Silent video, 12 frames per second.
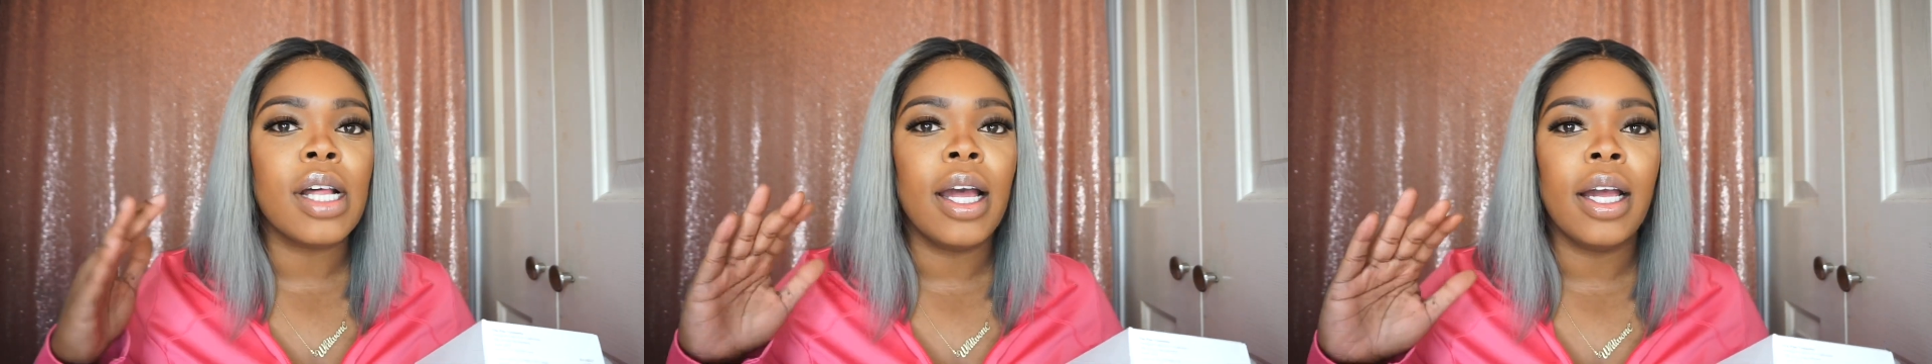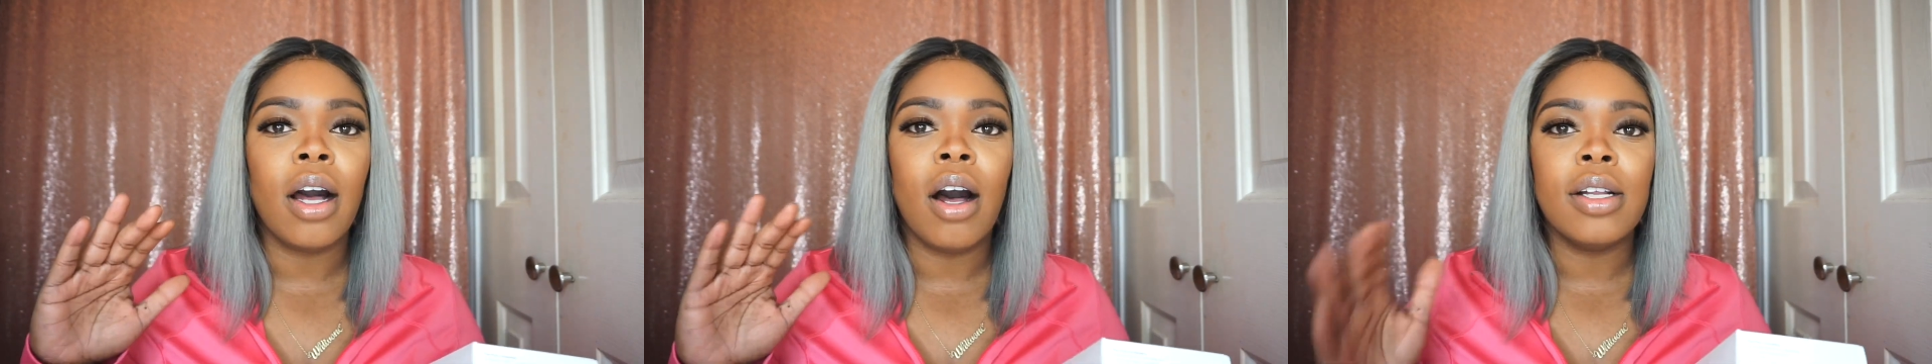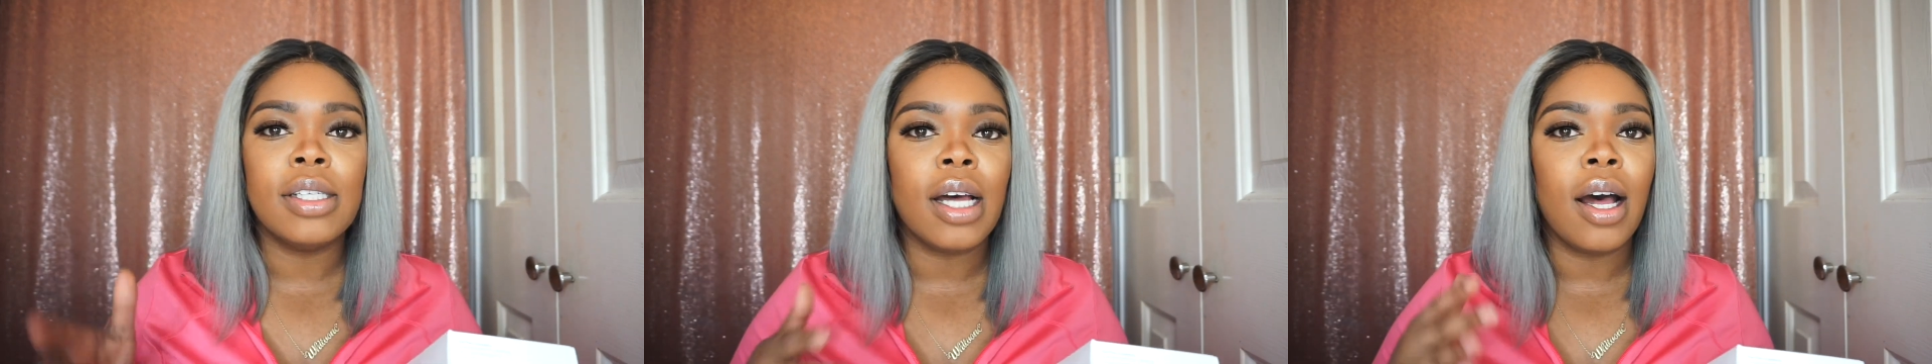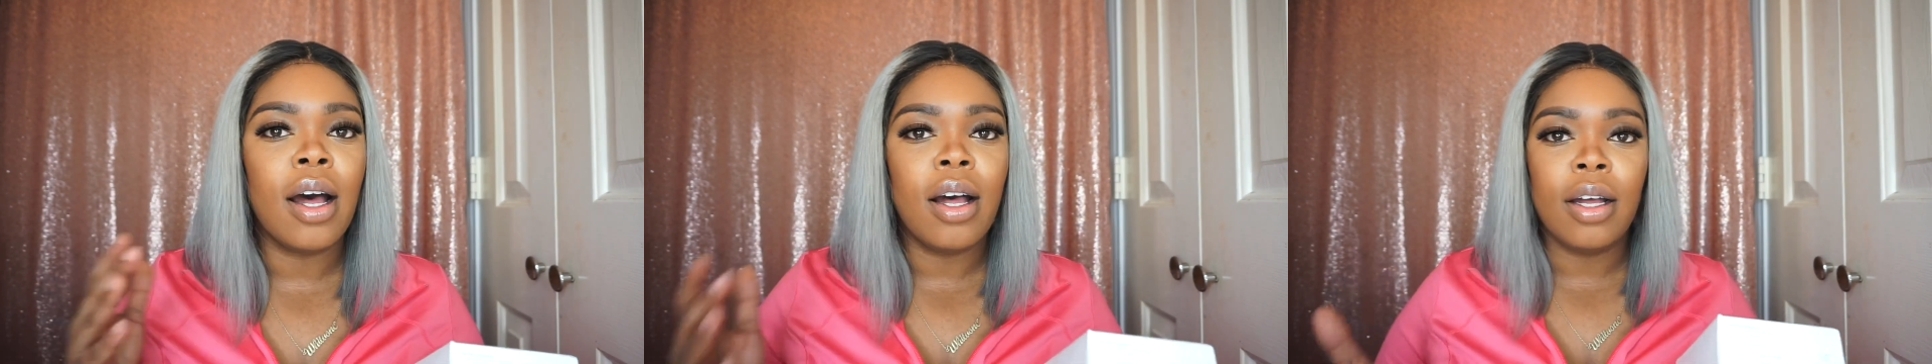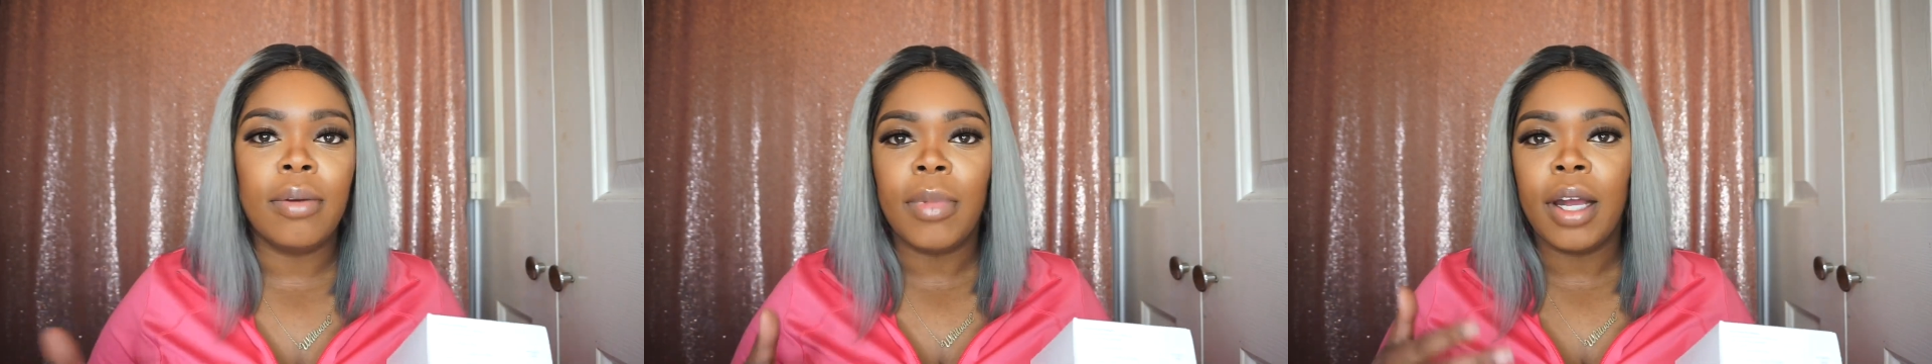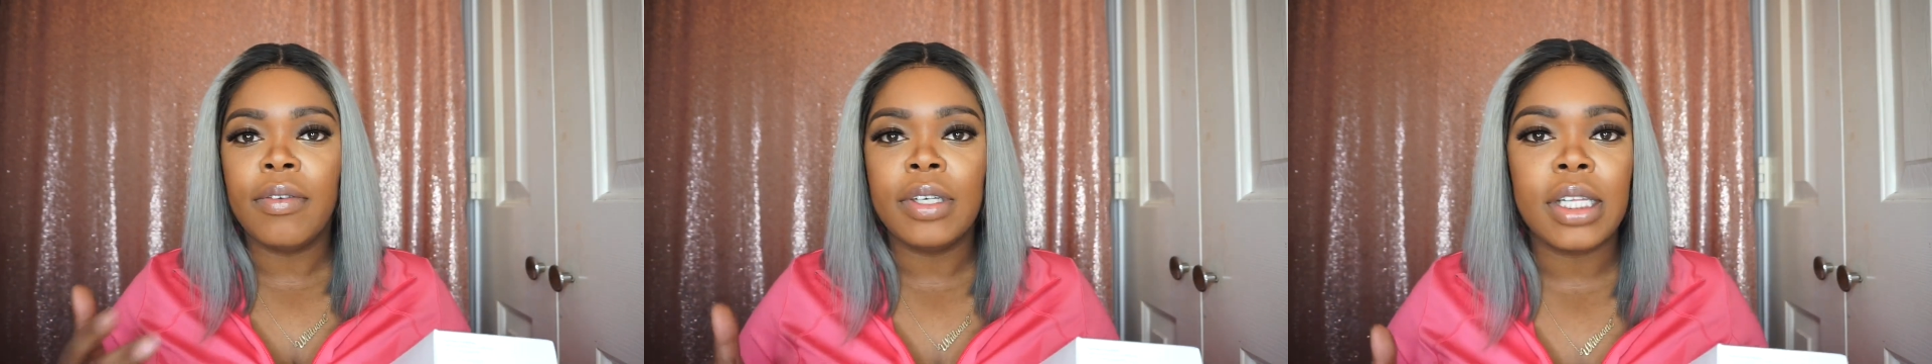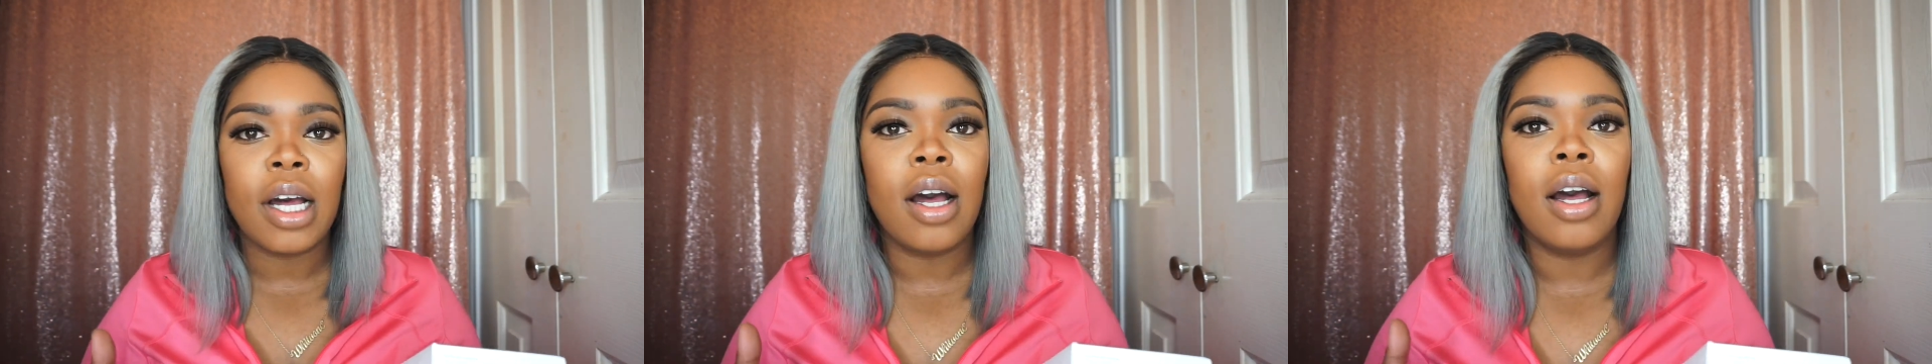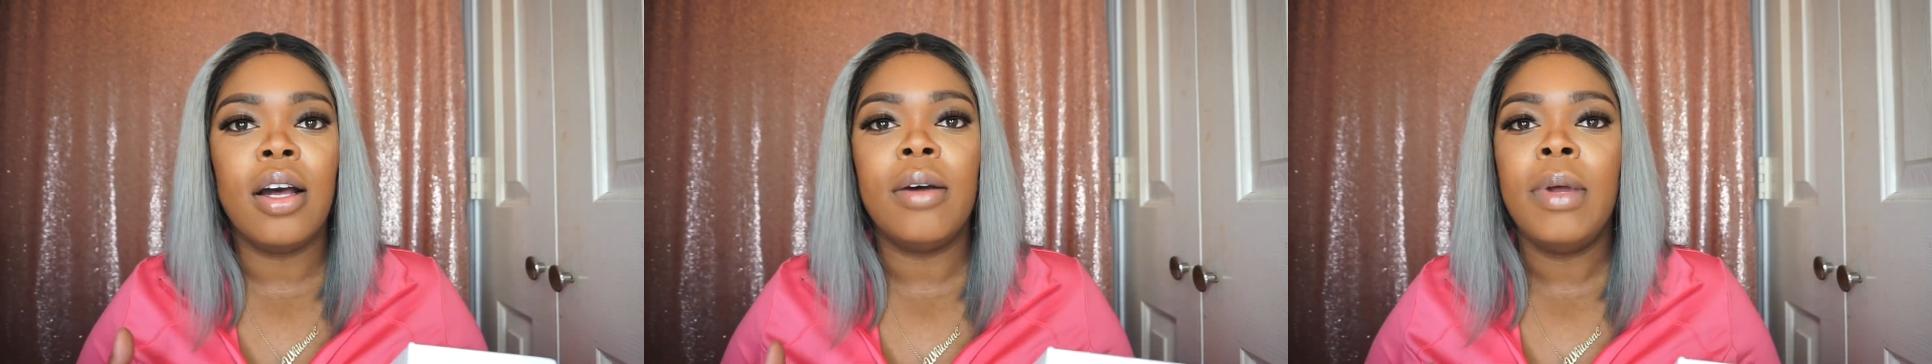like on time every
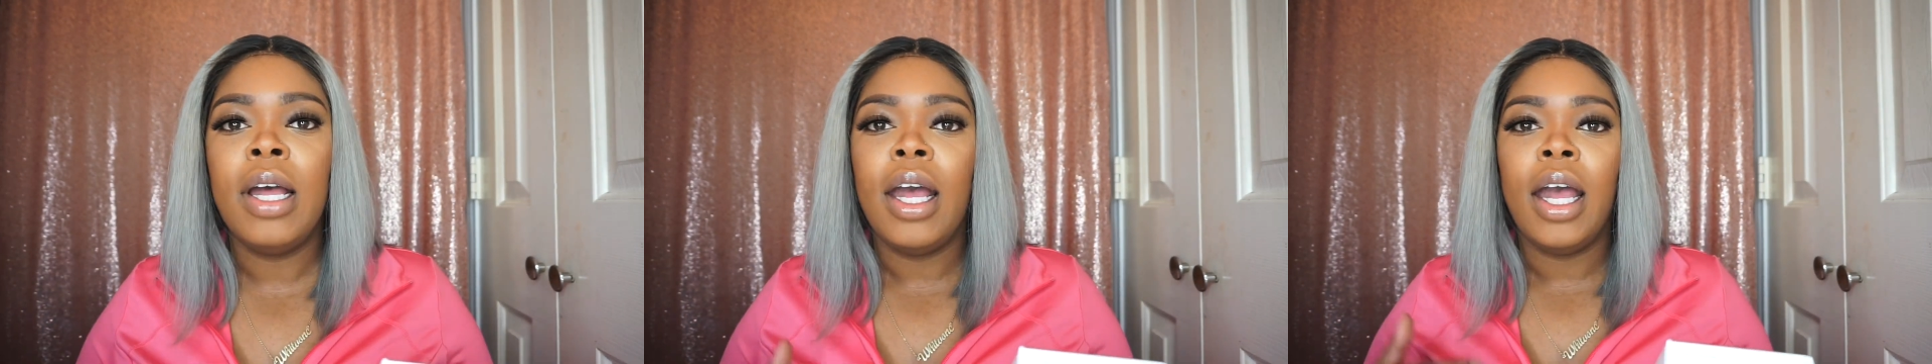time